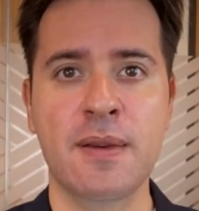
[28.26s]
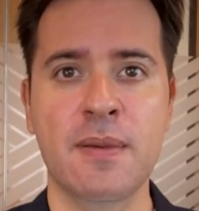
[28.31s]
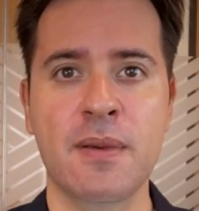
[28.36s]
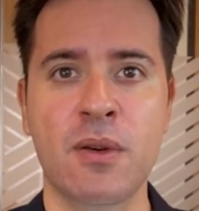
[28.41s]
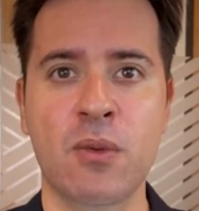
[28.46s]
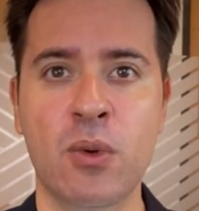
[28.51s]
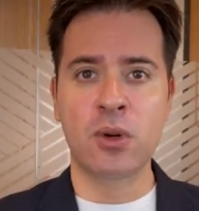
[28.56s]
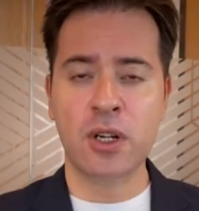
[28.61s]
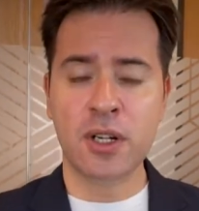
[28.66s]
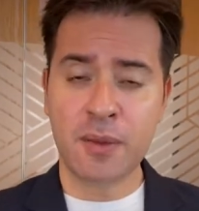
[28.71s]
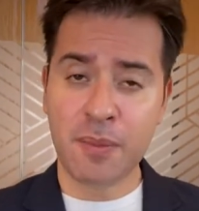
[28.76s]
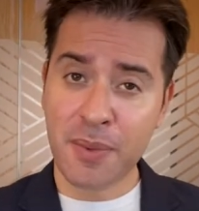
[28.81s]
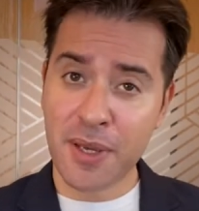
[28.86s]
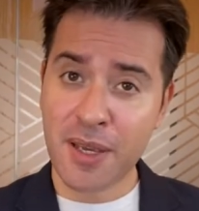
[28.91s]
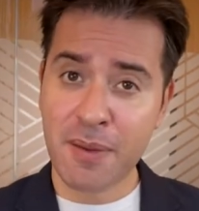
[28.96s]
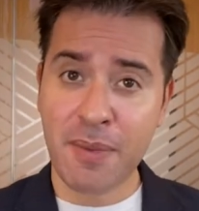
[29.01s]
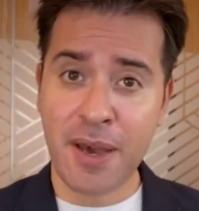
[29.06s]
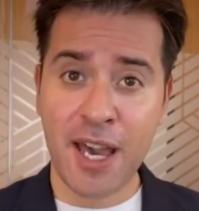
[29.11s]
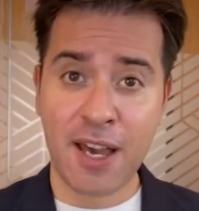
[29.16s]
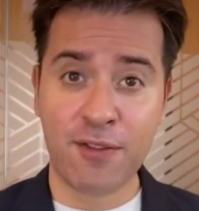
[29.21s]
we're going to
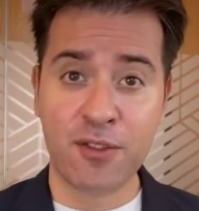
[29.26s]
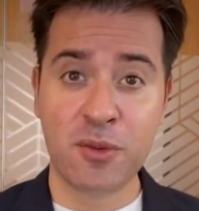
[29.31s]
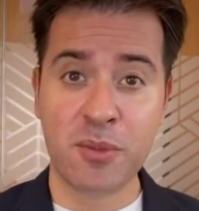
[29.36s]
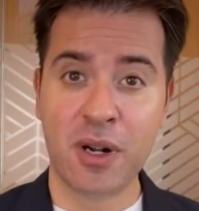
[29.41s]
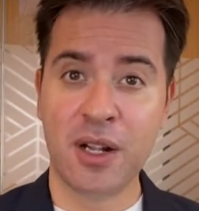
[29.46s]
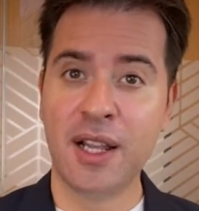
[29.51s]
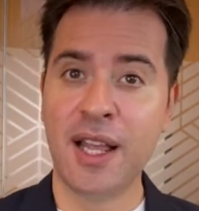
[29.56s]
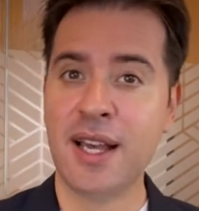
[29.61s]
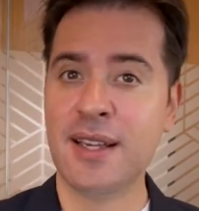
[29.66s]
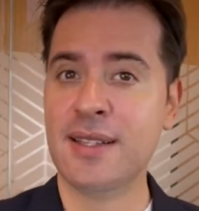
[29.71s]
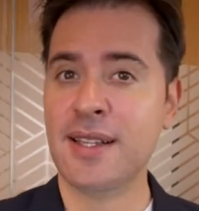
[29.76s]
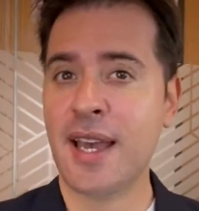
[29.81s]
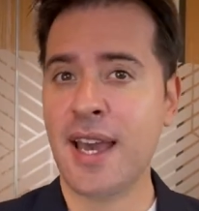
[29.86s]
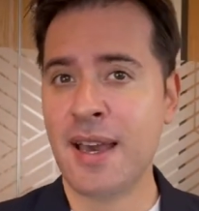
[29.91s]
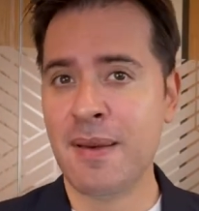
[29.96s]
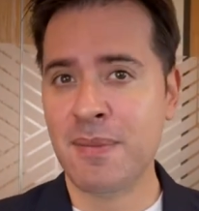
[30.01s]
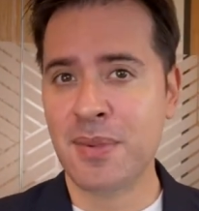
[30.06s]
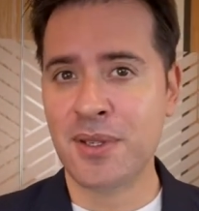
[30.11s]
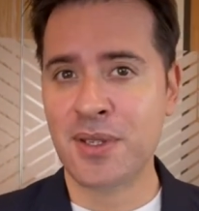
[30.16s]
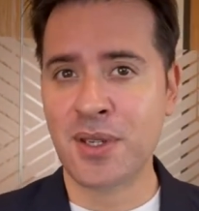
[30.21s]
piggyback from our last
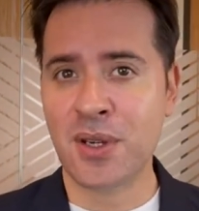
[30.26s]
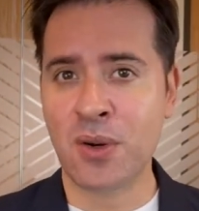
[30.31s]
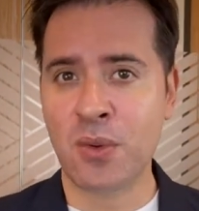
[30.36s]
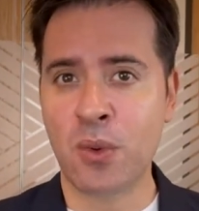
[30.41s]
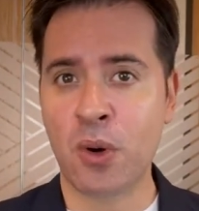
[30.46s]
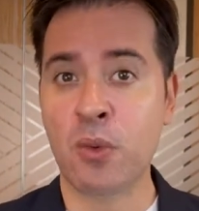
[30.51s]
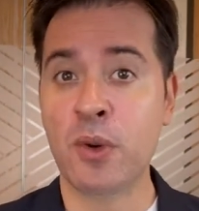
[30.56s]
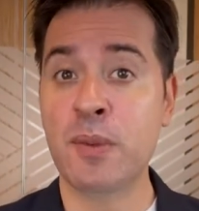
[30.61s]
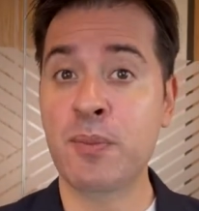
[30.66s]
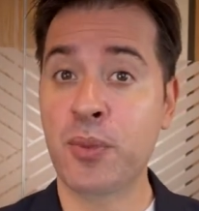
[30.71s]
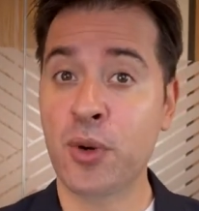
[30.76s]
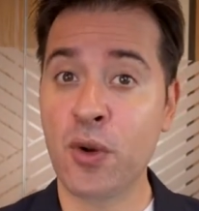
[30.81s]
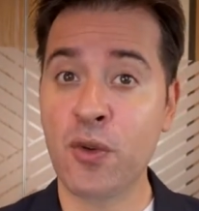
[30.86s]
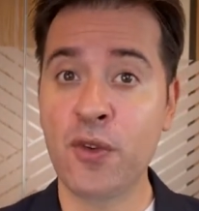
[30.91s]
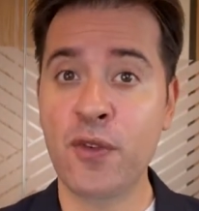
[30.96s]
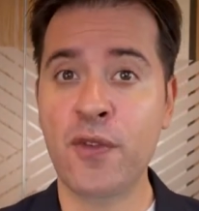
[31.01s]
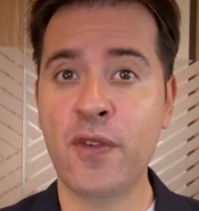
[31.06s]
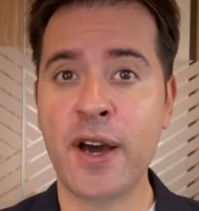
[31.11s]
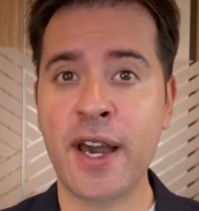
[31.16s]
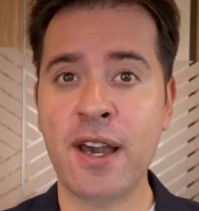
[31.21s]
episode where we
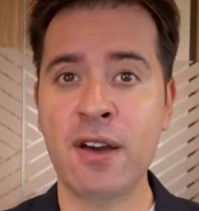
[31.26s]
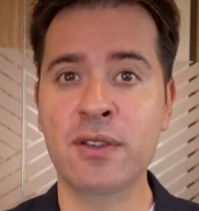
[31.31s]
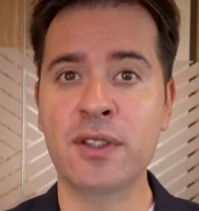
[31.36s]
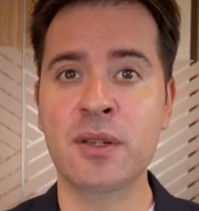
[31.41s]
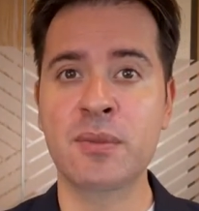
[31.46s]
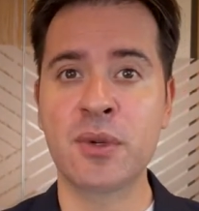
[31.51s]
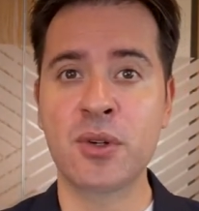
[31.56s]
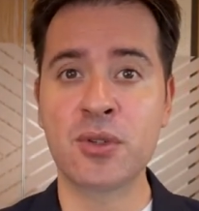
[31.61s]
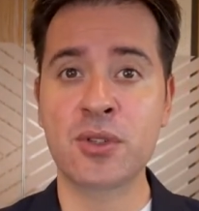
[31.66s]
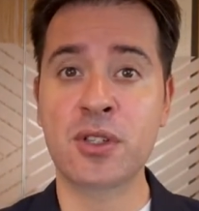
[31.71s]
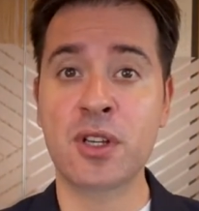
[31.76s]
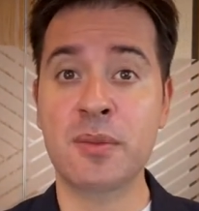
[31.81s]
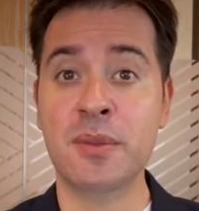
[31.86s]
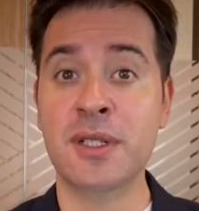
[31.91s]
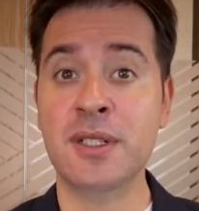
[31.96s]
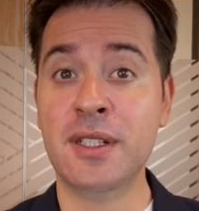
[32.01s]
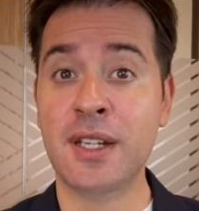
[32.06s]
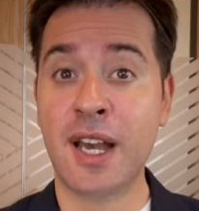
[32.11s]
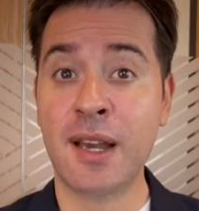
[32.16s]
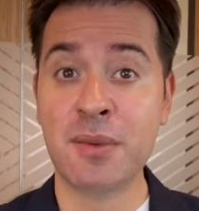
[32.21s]
profiled the most
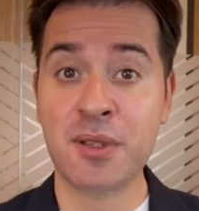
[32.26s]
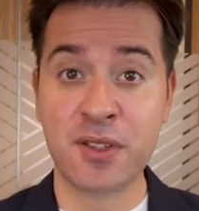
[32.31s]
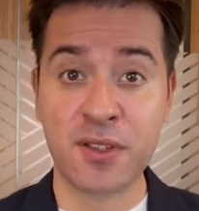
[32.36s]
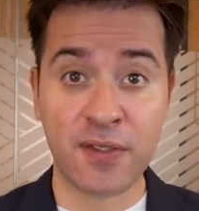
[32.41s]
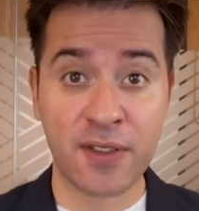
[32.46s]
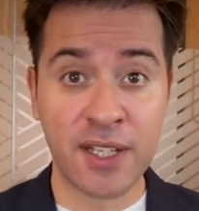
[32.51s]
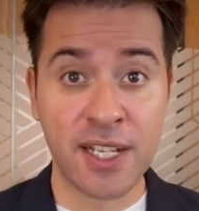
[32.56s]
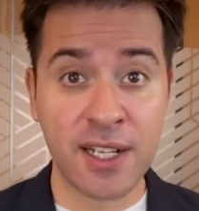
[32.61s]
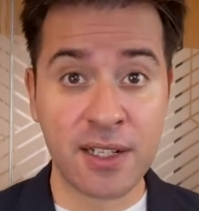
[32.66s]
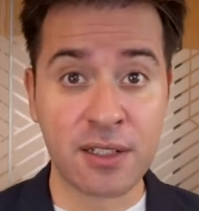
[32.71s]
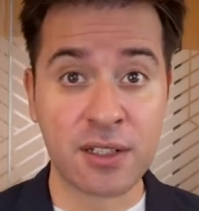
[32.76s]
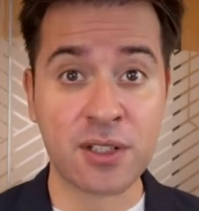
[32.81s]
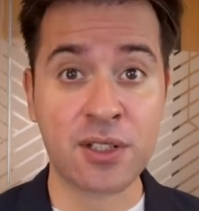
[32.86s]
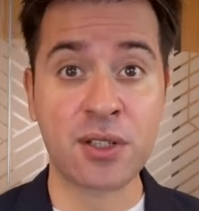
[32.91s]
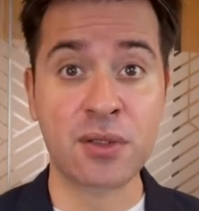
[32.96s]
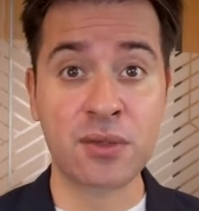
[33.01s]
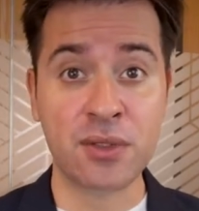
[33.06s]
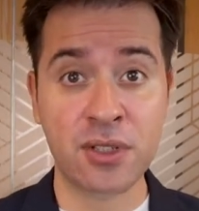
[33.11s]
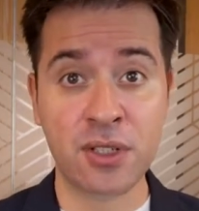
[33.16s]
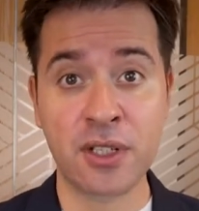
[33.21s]
common types of leaders.
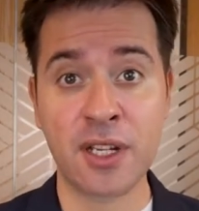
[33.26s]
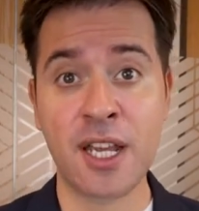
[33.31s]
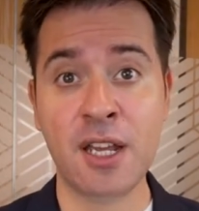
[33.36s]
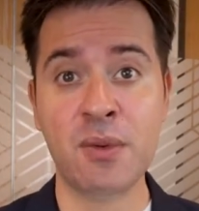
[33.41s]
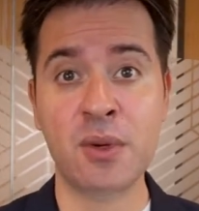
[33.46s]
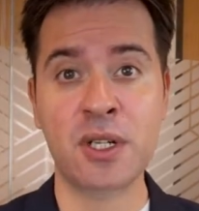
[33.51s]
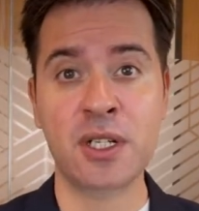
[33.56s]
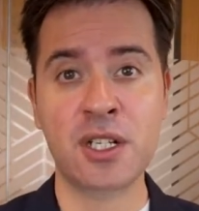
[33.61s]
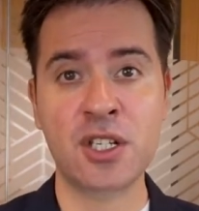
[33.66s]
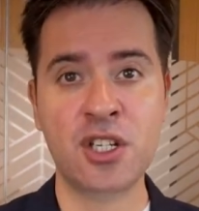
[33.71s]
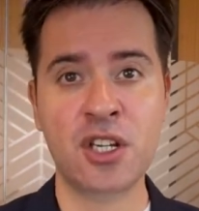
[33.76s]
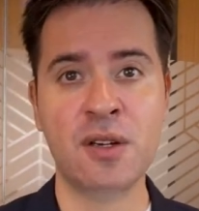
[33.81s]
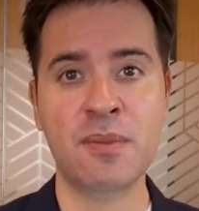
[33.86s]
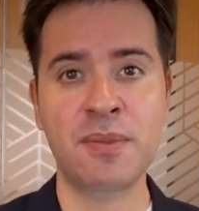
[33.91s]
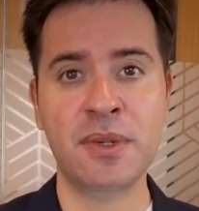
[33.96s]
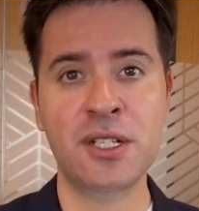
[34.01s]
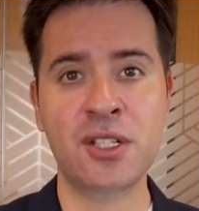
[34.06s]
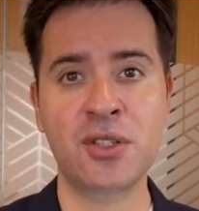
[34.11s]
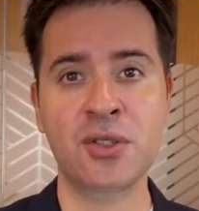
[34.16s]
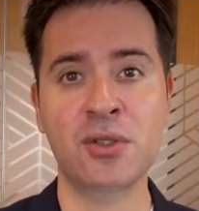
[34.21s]
So today we're going to jump
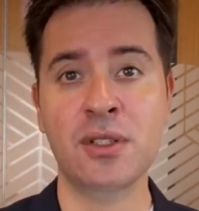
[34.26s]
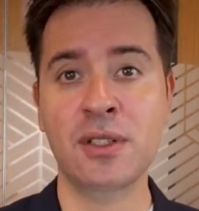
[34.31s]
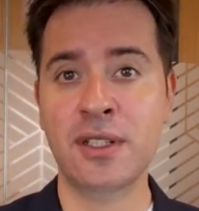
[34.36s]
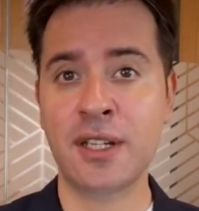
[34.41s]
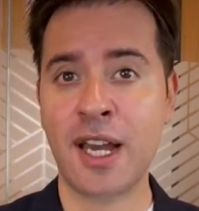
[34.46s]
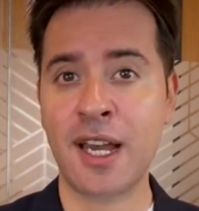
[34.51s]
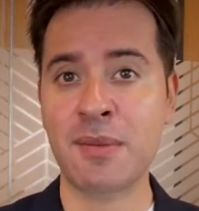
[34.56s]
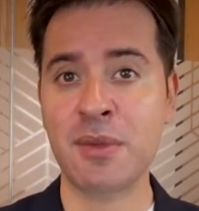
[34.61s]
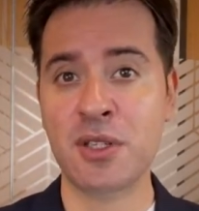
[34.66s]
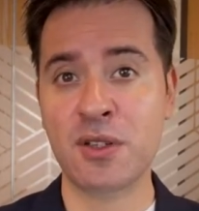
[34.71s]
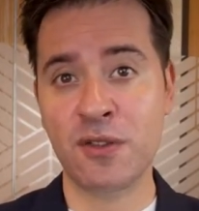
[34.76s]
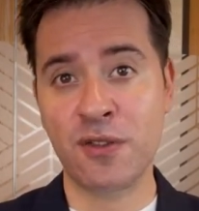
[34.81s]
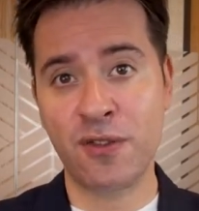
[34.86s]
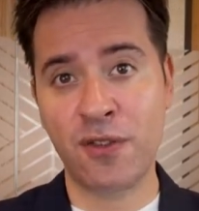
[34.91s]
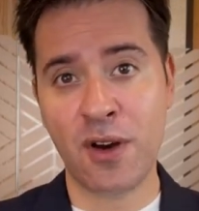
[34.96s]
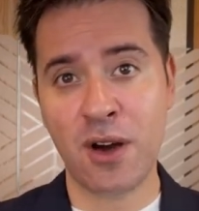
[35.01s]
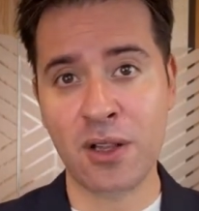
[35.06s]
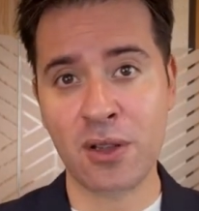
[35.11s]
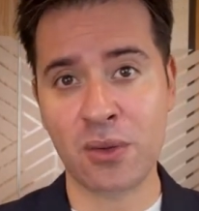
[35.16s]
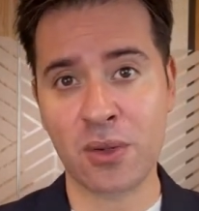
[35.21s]
into the types of
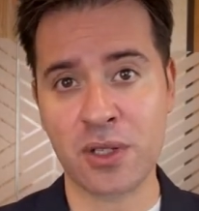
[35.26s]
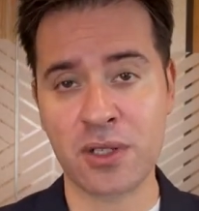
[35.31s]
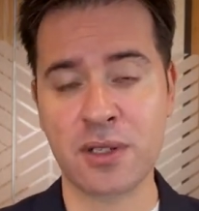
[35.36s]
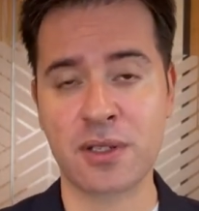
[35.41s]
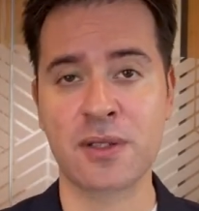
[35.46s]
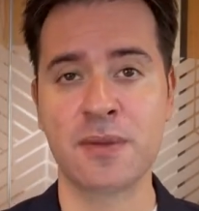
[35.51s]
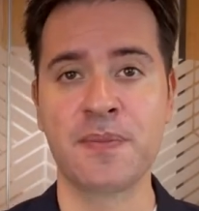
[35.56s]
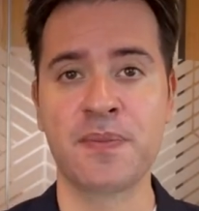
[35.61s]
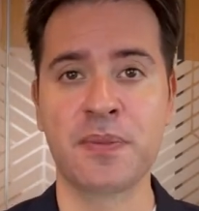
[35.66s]
followers.